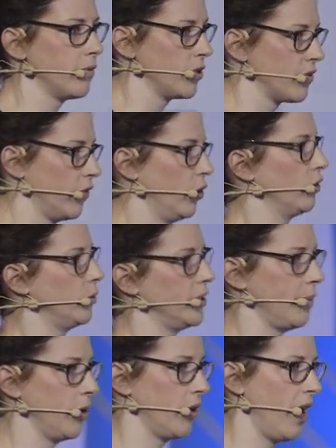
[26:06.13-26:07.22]
the most vulnerable
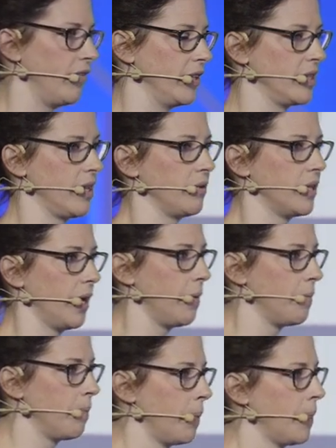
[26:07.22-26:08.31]
demographics out there?
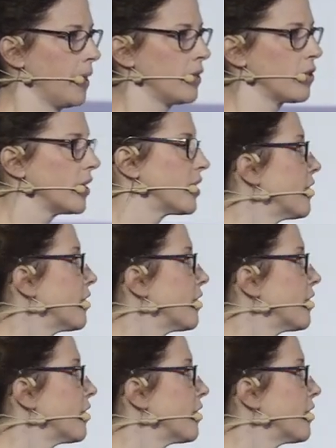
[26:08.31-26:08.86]
So that's